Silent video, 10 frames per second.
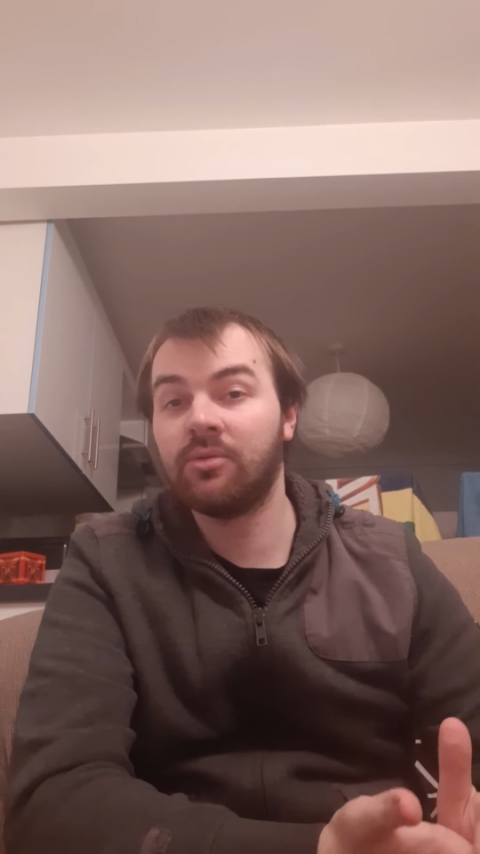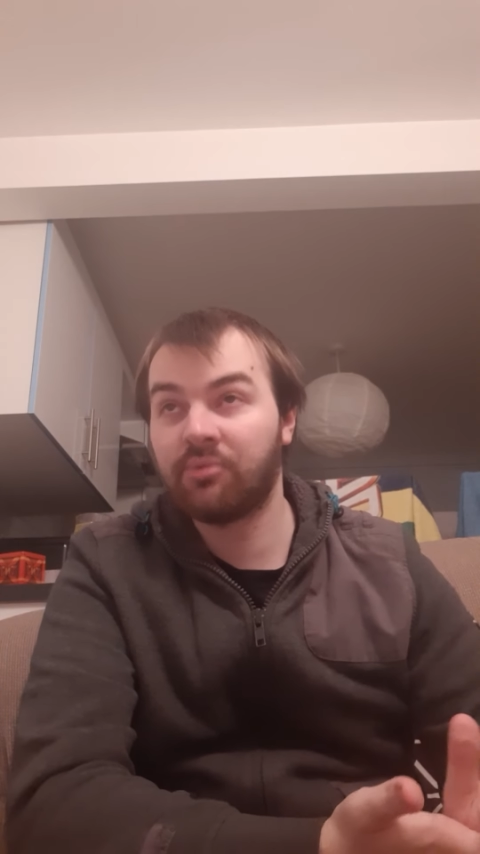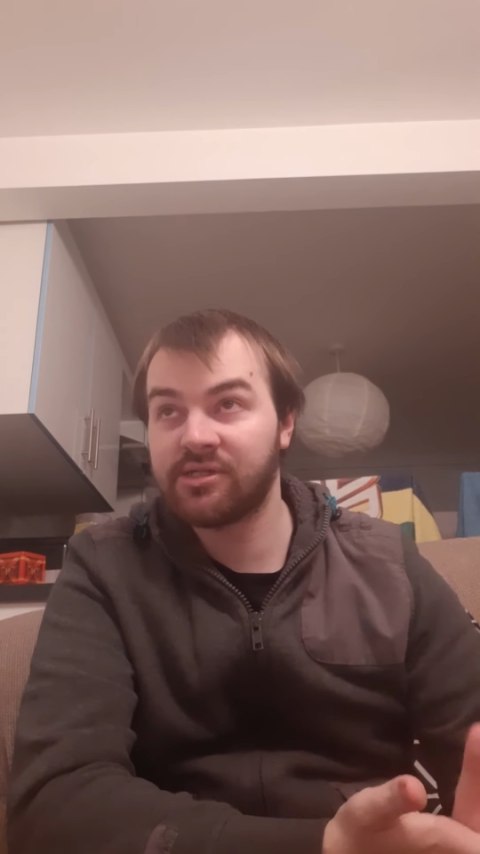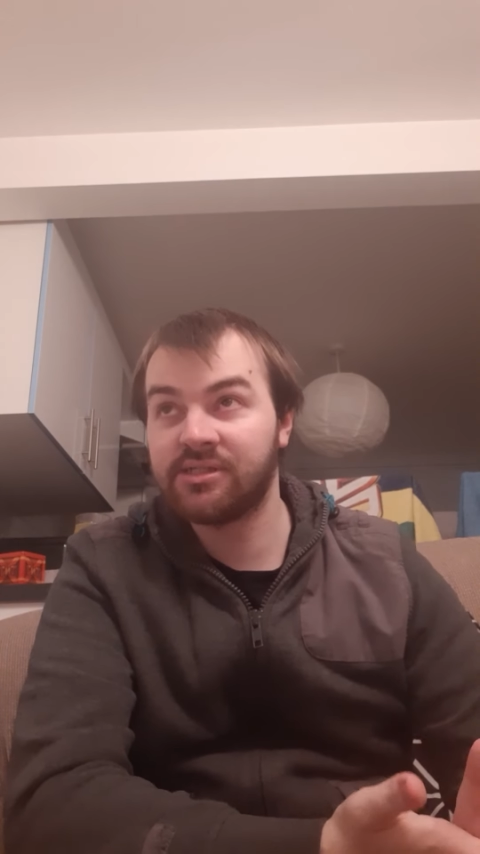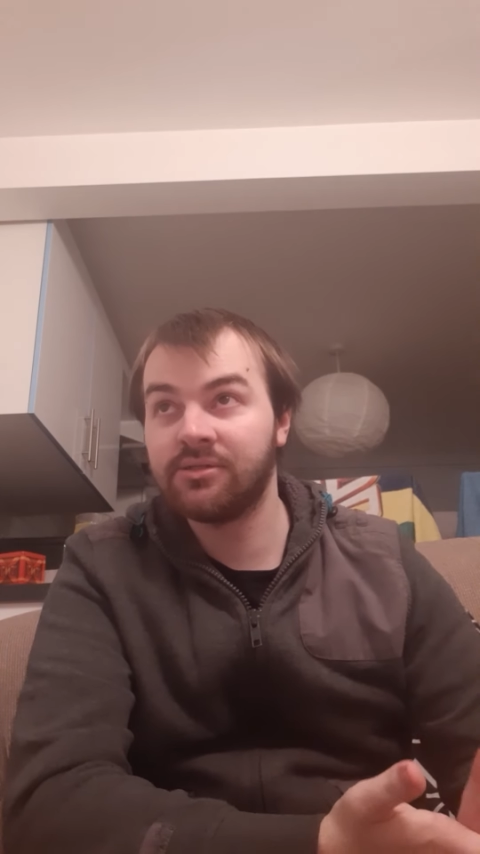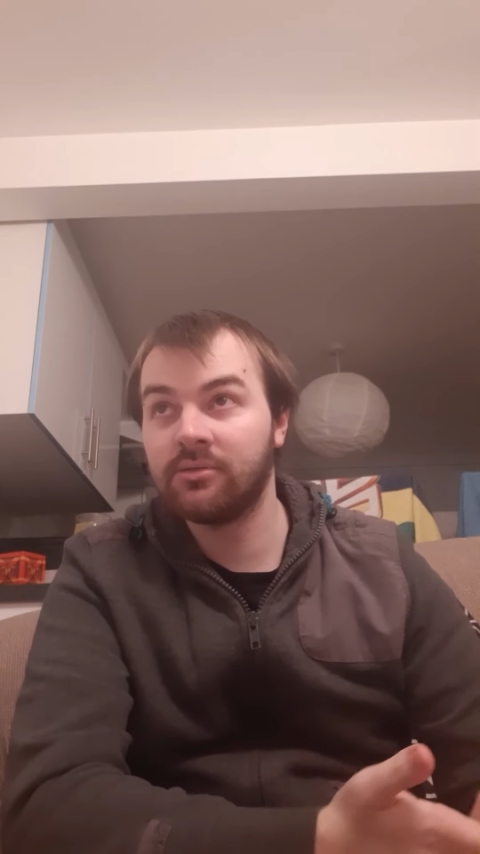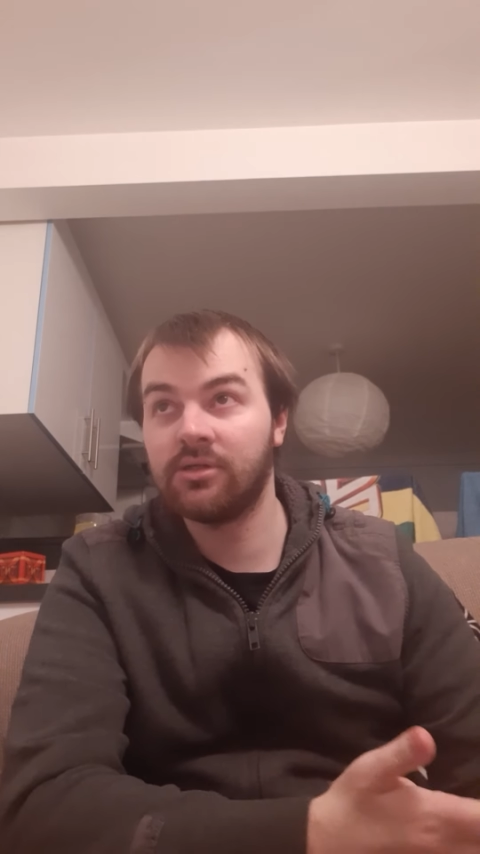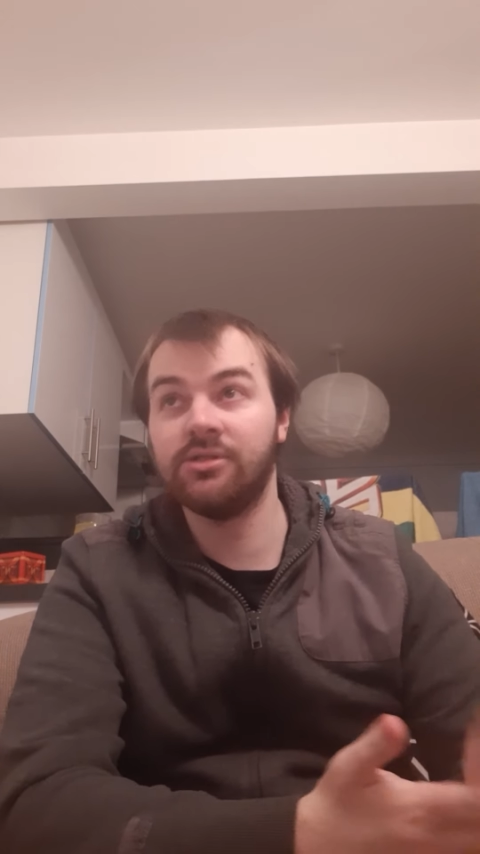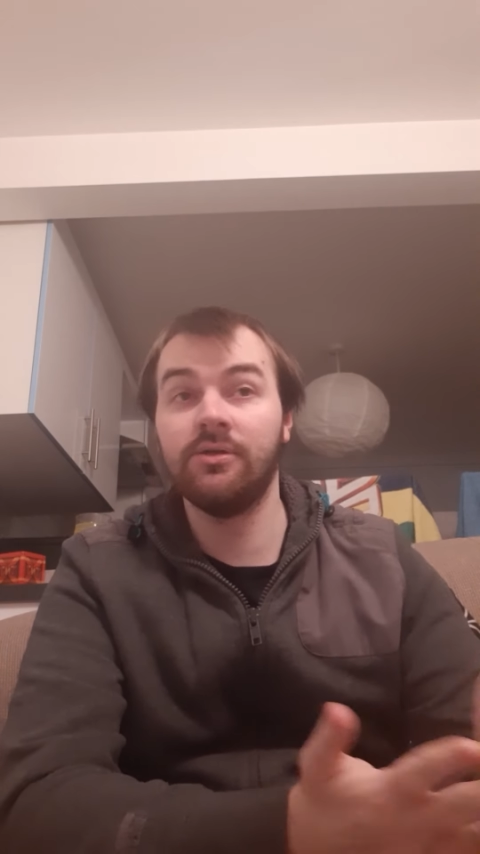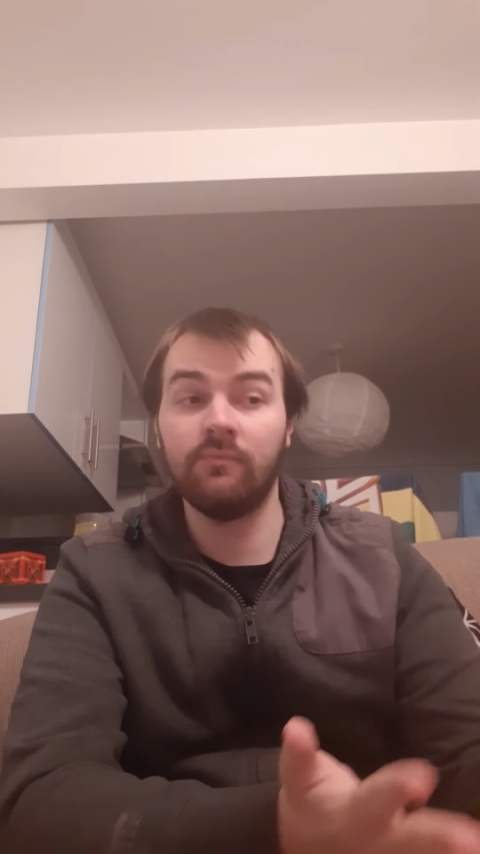president
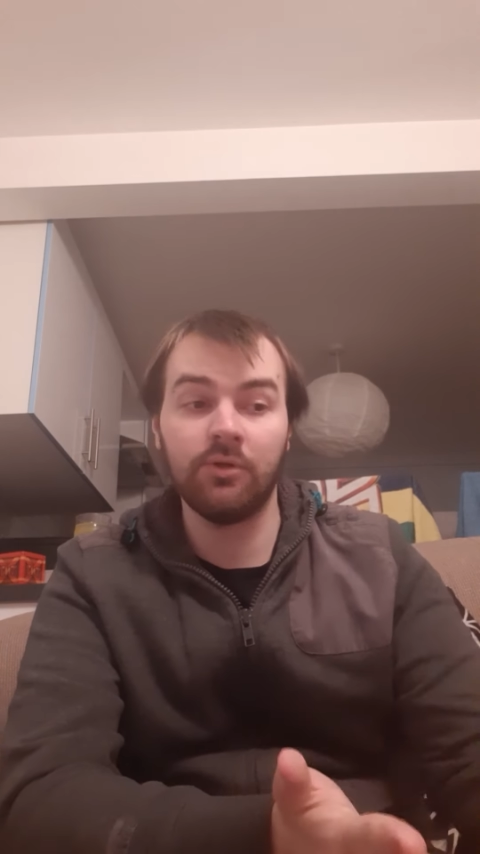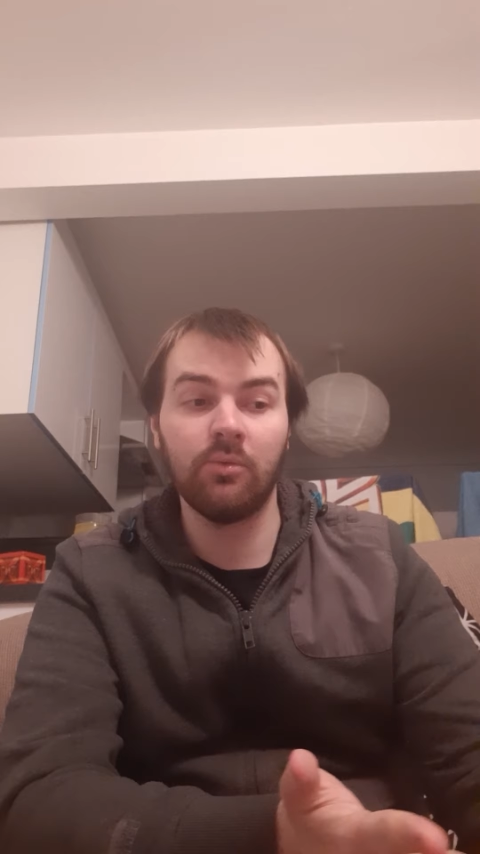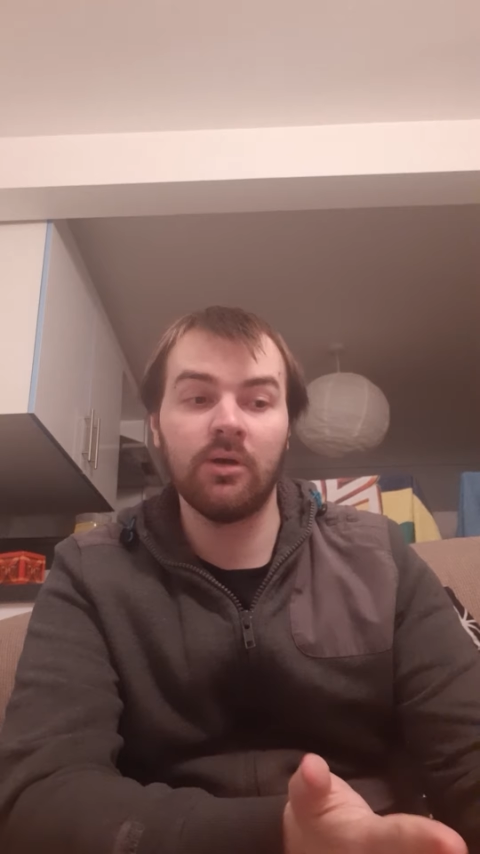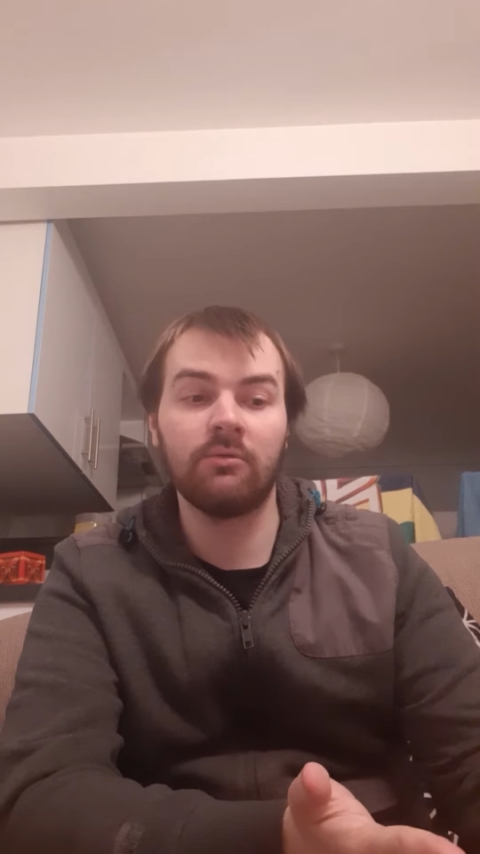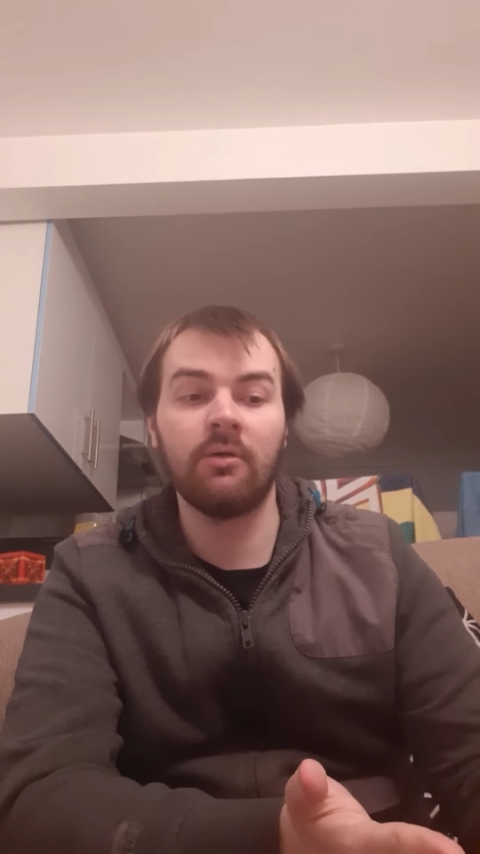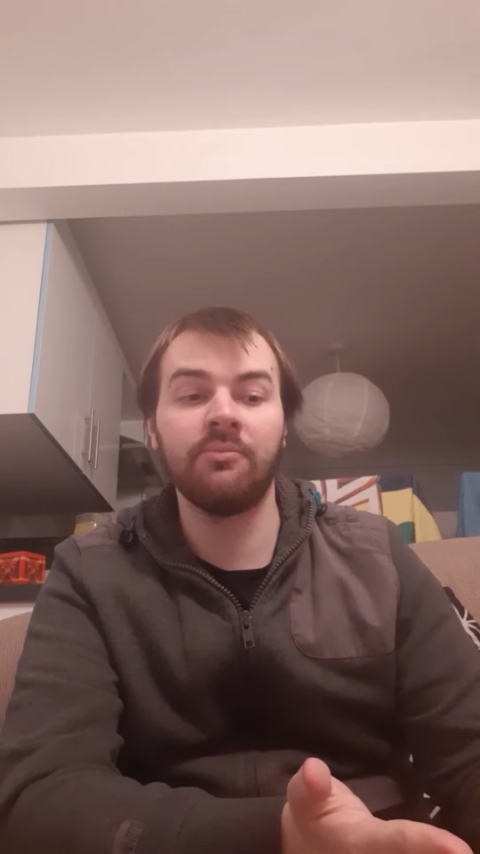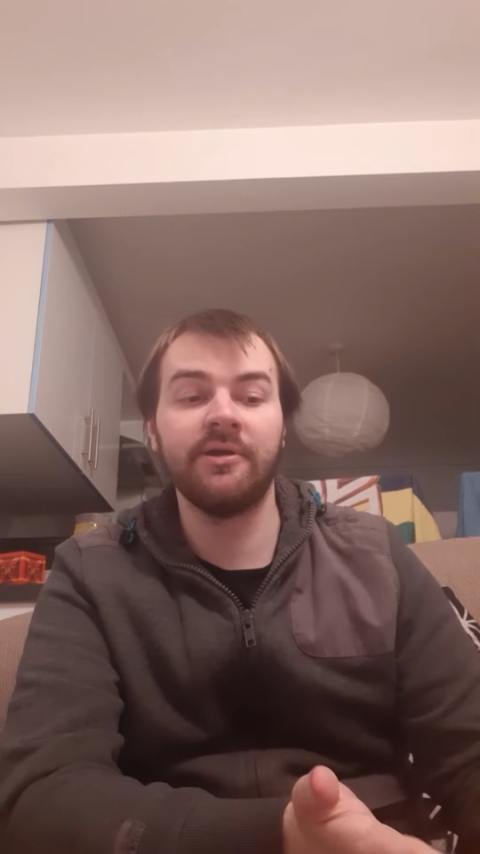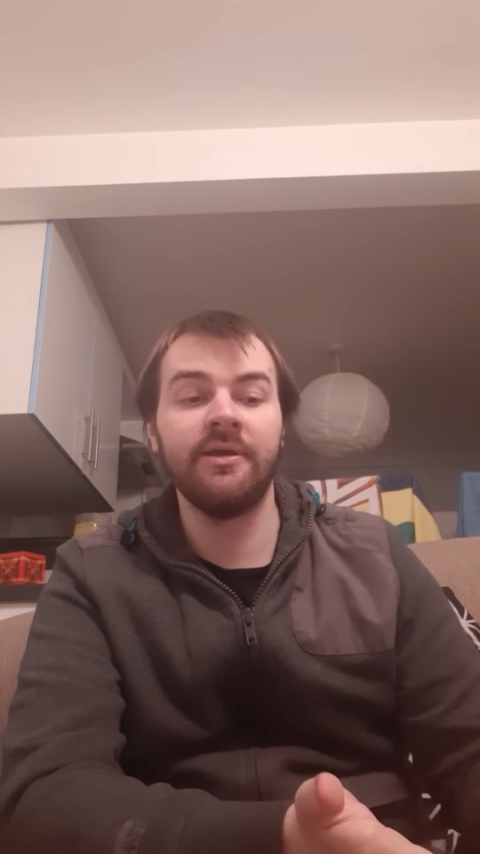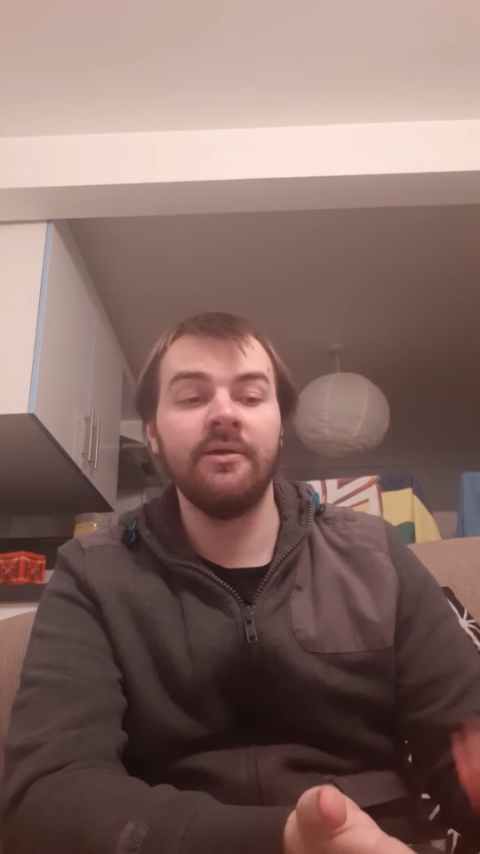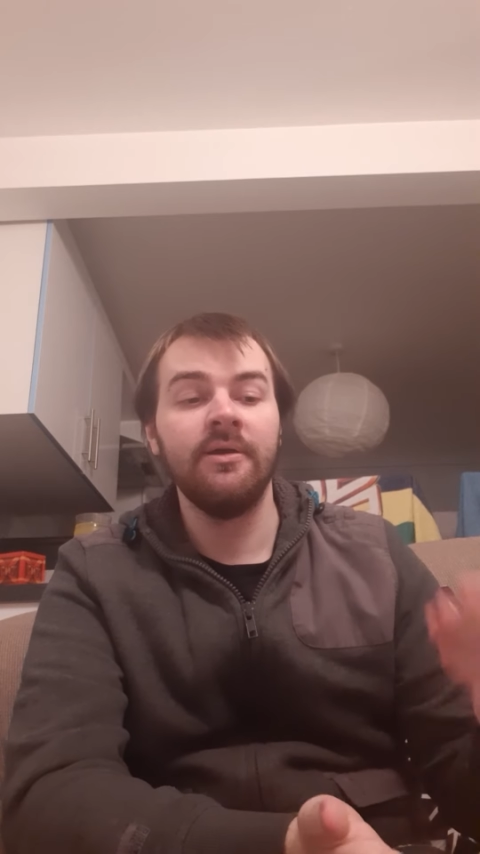because you won the World Grand Prix.